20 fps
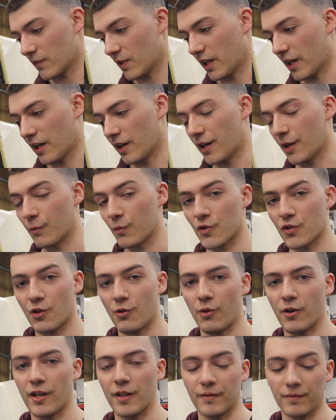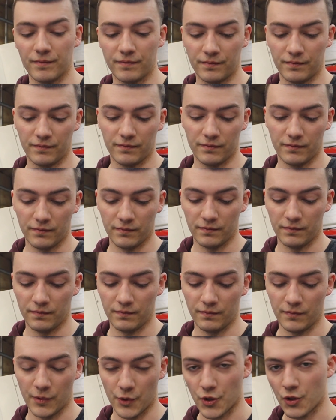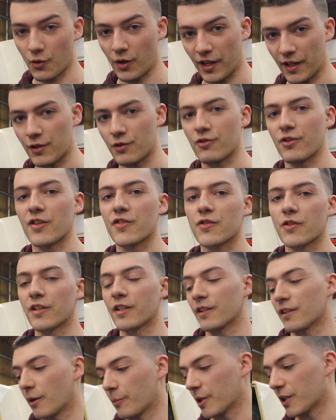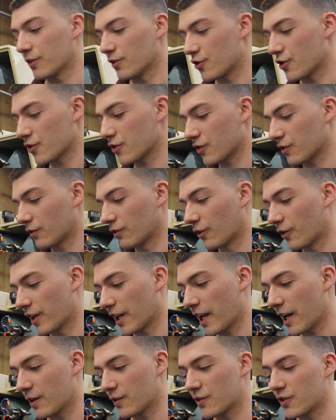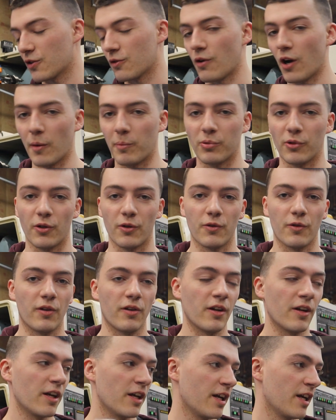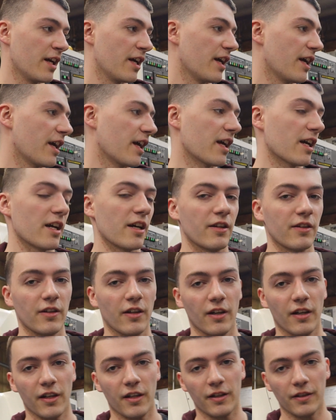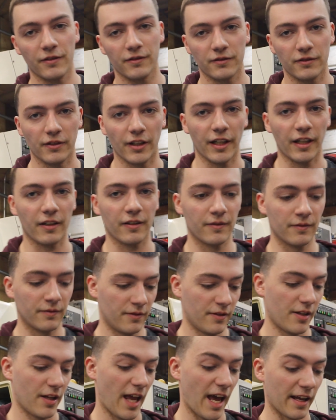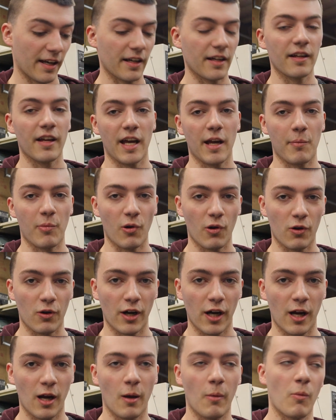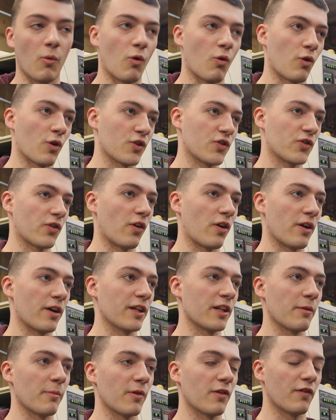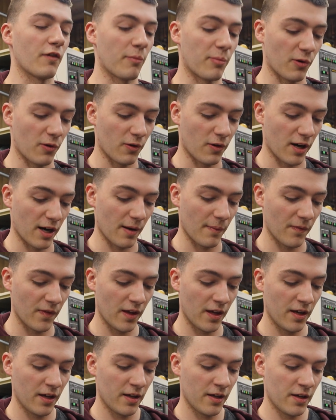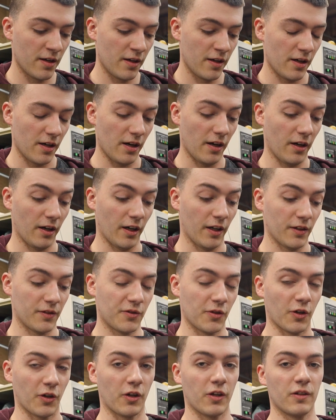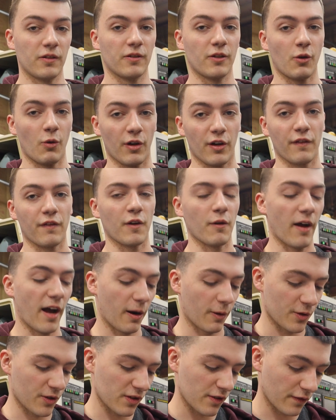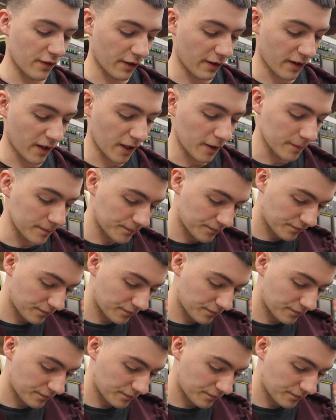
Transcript: yeah, it was quite interesting. I mean, just learning how to upload and like edit a program or start in the middle of a program took quite a few hours to figure out.